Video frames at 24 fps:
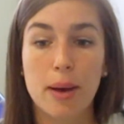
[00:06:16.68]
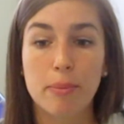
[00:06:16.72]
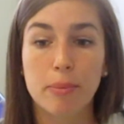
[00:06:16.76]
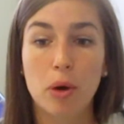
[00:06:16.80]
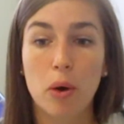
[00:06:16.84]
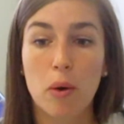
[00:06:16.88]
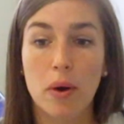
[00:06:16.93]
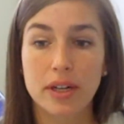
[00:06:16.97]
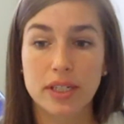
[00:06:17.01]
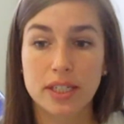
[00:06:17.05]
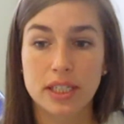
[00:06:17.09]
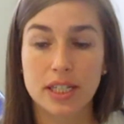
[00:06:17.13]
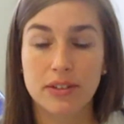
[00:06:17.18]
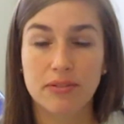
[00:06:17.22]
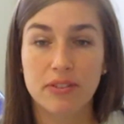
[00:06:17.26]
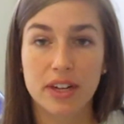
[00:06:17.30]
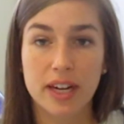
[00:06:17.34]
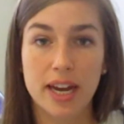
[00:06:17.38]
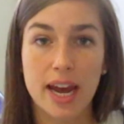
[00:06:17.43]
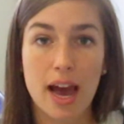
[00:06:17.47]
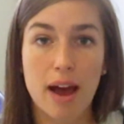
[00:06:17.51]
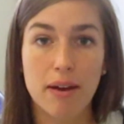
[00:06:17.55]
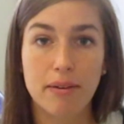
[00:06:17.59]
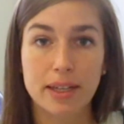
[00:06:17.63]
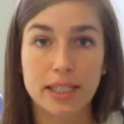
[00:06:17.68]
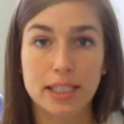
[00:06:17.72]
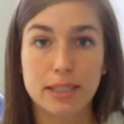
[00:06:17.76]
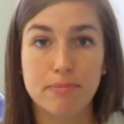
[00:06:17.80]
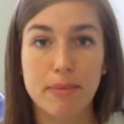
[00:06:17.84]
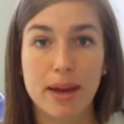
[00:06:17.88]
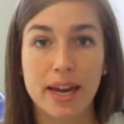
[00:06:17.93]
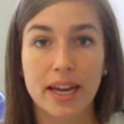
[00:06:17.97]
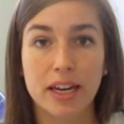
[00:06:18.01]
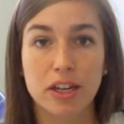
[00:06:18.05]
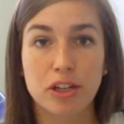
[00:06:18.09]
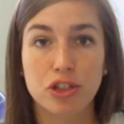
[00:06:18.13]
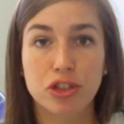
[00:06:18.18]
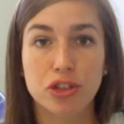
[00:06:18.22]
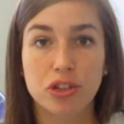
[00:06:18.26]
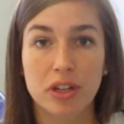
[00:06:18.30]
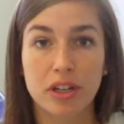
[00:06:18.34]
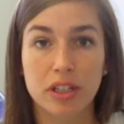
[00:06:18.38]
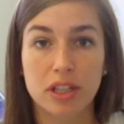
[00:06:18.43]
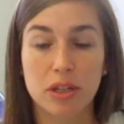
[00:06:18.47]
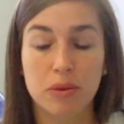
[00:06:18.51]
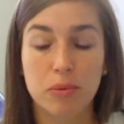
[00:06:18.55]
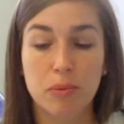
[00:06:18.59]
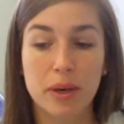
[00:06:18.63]
going to different counties, making
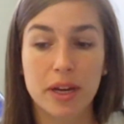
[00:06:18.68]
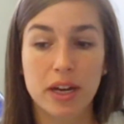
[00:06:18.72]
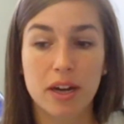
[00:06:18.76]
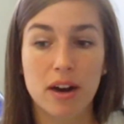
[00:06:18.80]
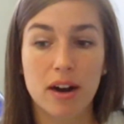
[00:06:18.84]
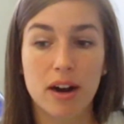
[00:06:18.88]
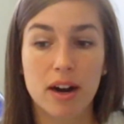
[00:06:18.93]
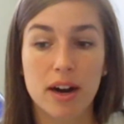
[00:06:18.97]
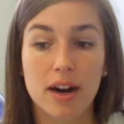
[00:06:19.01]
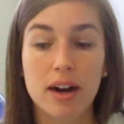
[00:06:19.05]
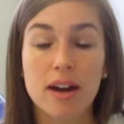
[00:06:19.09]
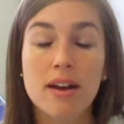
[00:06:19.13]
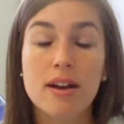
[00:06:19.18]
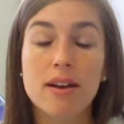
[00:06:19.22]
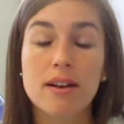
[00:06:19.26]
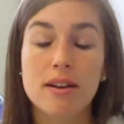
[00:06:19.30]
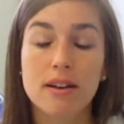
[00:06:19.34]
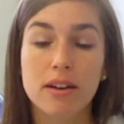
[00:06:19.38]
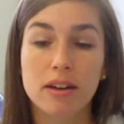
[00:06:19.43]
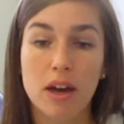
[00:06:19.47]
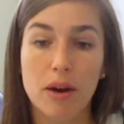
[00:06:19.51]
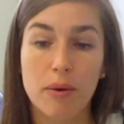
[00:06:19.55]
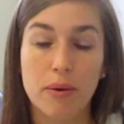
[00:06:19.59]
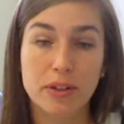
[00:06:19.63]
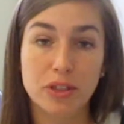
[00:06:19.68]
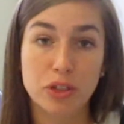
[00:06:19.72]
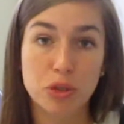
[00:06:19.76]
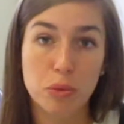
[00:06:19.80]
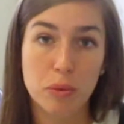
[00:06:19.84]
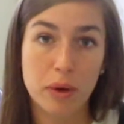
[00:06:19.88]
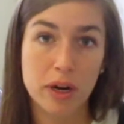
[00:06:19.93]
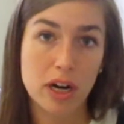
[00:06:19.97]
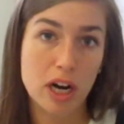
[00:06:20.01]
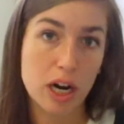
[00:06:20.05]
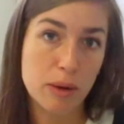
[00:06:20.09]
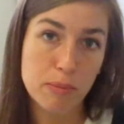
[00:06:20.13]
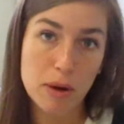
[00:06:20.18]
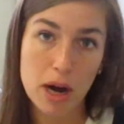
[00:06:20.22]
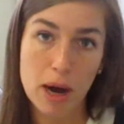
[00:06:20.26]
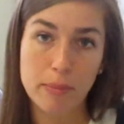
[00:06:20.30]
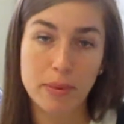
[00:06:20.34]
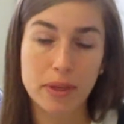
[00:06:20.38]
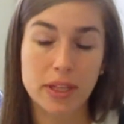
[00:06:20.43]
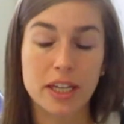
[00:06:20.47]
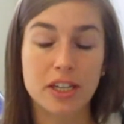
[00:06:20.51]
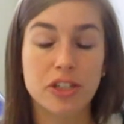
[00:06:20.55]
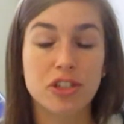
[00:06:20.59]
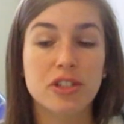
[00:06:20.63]
sure that we are going to where our
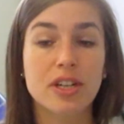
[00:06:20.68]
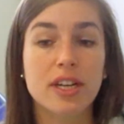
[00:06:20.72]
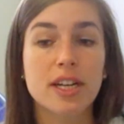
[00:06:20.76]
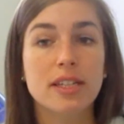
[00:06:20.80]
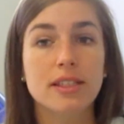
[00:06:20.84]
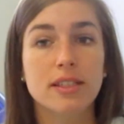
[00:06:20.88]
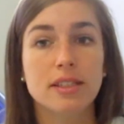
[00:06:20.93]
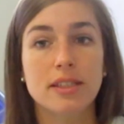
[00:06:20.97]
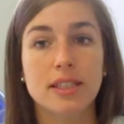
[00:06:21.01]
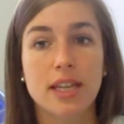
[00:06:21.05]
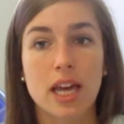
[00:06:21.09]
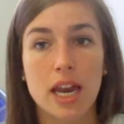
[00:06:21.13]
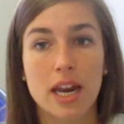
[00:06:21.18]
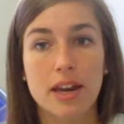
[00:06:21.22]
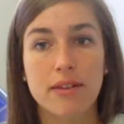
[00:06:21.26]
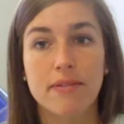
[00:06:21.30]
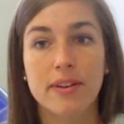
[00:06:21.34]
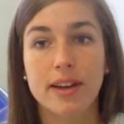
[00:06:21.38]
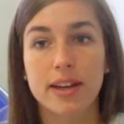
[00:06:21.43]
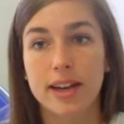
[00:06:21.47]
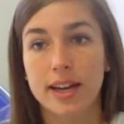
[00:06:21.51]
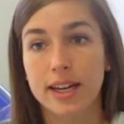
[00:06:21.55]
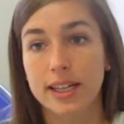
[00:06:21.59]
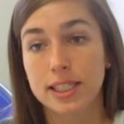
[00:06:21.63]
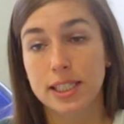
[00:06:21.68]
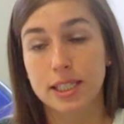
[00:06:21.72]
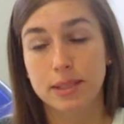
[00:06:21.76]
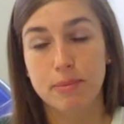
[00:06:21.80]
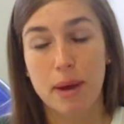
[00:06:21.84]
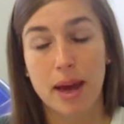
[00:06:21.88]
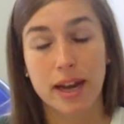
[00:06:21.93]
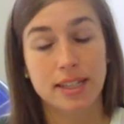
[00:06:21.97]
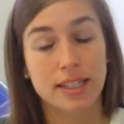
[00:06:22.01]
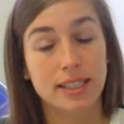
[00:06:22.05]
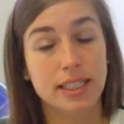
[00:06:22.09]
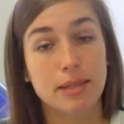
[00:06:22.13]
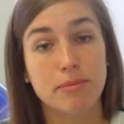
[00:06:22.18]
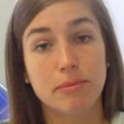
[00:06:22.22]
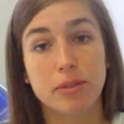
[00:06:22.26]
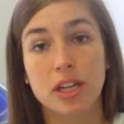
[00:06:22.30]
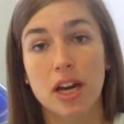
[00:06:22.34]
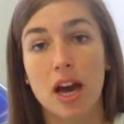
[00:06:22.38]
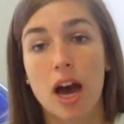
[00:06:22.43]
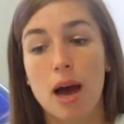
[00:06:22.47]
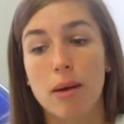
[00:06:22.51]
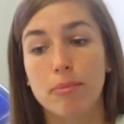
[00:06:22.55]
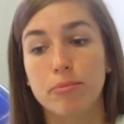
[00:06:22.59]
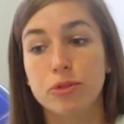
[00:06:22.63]
population is instead of expecting them to
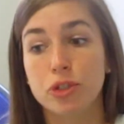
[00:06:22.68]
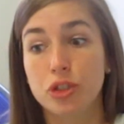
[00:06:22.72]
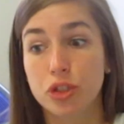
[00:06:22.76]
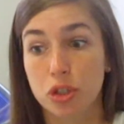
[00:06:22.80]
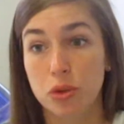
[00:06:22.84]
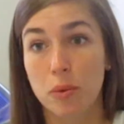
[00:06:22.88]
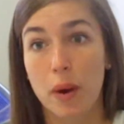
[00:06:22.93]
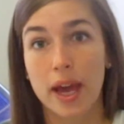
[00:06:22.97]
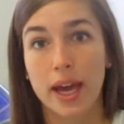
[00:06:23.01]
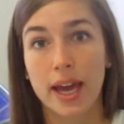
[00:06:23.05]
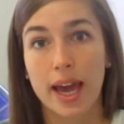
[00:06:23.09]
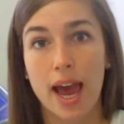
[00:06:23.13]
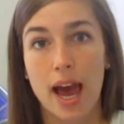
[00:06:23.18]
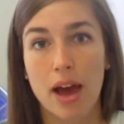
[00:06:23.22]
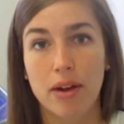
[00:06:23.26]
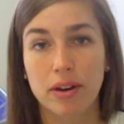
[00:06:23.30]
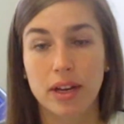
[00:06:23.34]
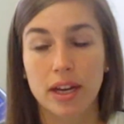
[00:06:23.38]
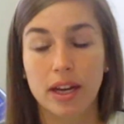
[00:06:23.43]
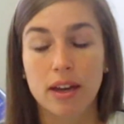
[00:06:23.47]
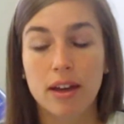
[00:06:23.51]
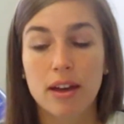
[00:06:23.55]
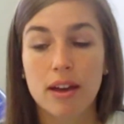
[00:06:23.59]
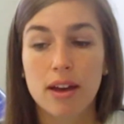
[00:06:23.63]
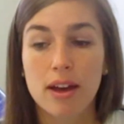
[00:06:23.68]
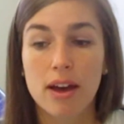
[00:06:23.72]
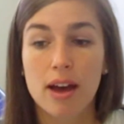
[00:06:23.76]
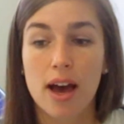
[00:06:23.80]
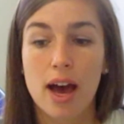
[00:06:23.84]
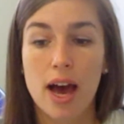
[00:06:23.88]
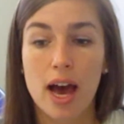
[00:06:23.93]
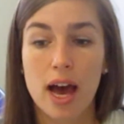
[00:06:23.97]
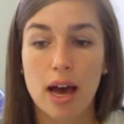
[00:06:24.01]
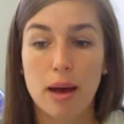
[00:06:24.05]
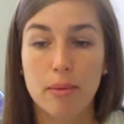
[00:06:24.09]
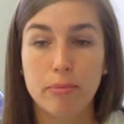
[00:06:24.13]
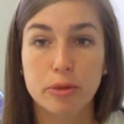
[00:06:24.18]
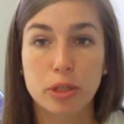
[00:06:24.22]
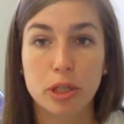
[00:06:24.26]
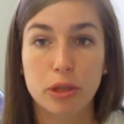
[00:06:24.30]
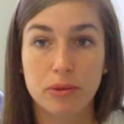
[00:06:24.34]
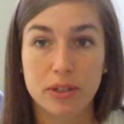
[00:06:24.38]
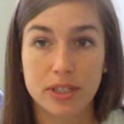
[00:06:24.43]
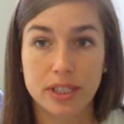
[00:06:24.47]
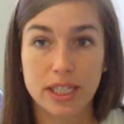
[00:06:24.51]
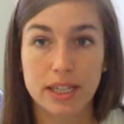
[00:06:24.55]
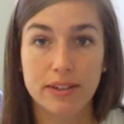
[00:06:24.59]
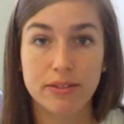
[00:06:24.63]
come to Wake County to
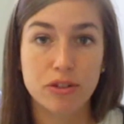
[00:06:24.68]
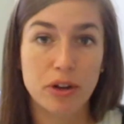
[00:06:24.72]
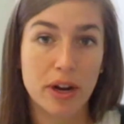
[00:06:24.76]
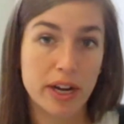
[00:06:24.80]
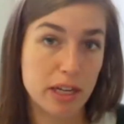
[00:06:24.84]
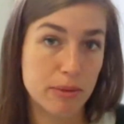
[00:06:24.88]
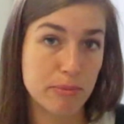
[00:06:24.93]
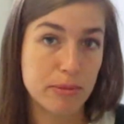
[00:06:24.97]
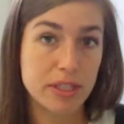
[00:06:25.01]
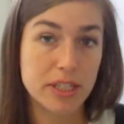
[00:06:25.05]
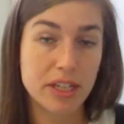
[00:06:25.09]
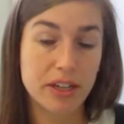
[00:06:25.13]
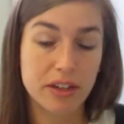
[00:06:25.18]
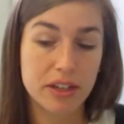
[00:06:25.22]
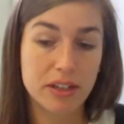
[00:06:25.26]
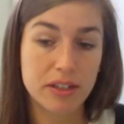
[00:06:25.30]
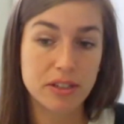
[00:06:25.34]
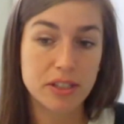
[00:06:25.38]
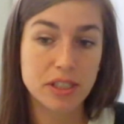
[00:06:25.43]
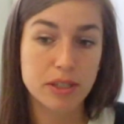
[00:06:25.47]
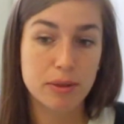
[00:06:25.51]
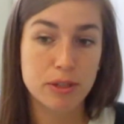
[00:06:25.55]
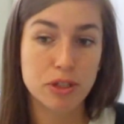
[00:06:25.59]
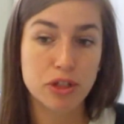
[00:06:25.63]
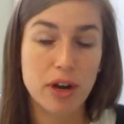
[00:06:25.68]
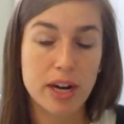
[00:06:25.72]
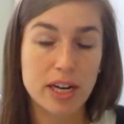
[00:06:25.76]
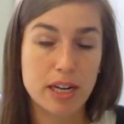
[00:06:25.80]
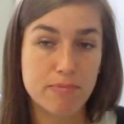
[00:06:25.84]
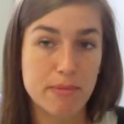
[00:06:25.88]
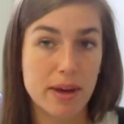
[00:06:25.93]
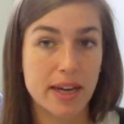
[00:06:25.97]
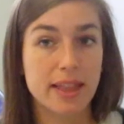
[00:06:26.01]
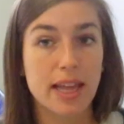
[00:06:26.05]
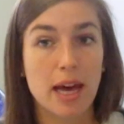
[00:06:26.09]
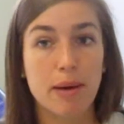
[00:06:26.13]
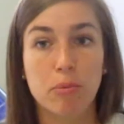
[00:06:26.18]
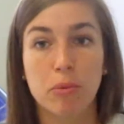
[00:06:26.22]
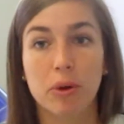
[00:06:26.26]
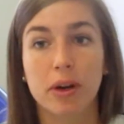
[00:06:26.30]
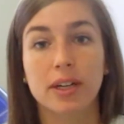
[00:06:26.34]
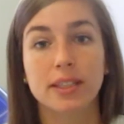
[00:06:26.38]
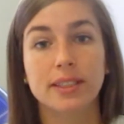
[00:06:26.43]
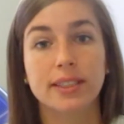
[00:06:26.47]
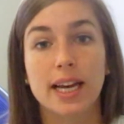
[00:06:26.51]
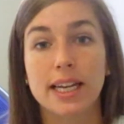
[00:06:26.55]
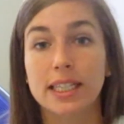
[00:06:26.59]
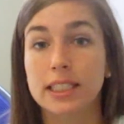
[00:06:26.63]
receive training materials. So we're trying to make that more
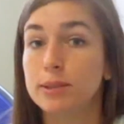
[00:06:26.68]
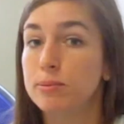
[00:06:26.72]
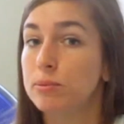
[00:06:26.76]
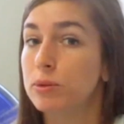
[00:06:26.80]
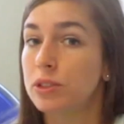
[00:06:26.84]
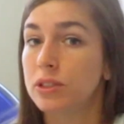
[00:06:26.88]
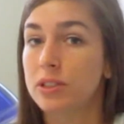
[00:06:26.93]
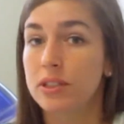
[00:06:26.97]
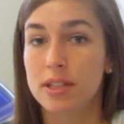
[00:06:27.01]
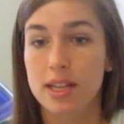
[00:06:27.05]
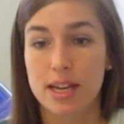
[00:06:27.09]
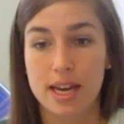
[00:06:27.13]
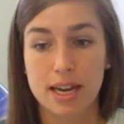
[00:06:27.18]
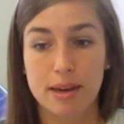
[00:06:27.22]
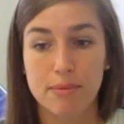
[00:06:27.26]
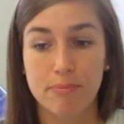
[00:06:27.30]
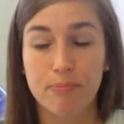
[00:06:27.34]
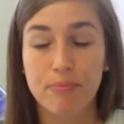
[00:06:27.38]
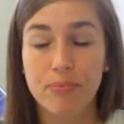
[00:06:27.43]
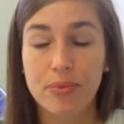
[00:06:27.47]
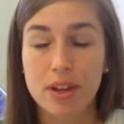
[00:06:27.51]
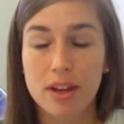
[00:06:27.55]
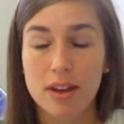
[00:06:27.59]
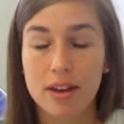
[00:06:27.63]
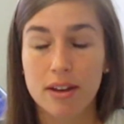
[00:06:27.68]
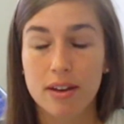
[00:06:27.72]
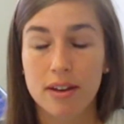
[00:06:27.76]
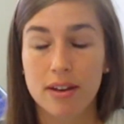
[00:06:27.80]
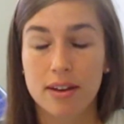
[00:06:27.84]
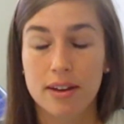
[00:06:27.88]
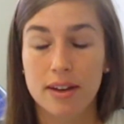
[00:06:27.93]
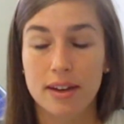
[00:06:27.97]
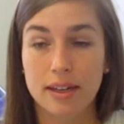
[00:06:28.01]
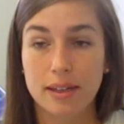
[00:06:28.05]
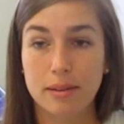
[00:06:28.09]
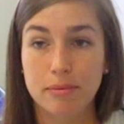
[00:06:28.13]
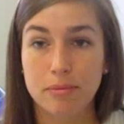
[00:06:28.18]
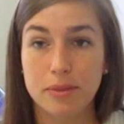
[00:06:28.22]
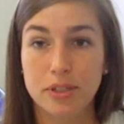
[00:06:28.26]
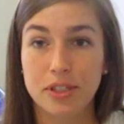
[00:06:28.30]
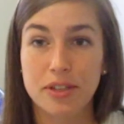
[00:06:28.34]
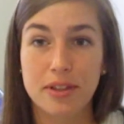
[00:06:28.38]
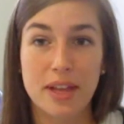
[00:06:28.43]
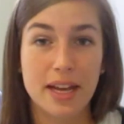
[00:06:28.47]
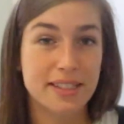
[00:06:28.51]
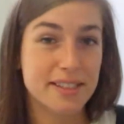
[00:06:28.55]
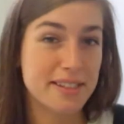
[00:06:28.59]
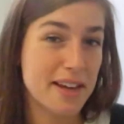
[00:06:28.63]
accessible to them.
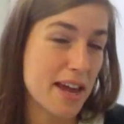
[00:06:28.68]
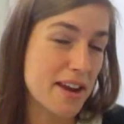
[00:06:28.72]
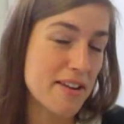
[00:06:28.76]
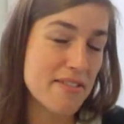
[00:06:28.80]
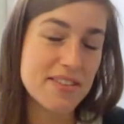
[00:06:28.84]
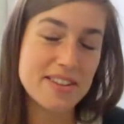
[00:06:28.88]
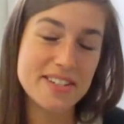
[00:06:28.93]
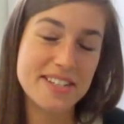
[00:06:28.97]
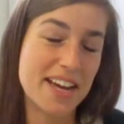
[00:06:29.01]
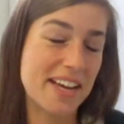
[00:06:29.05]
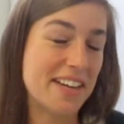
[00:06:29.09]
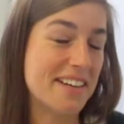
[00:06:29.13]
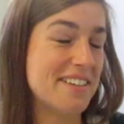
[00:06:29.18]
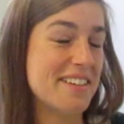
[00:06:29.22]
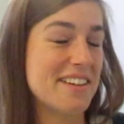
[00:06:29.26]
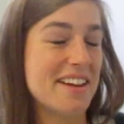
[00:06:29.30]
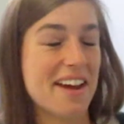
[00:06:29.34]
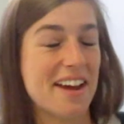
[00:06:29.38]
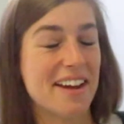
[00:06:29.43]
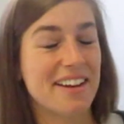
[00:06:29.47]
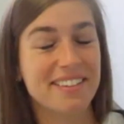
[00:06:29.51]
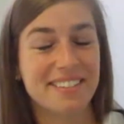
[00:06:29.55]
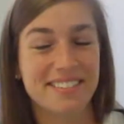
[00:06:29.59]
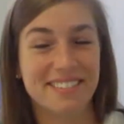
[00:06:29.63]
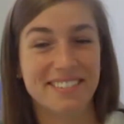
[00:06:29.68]
So that's kind of the day-to-day.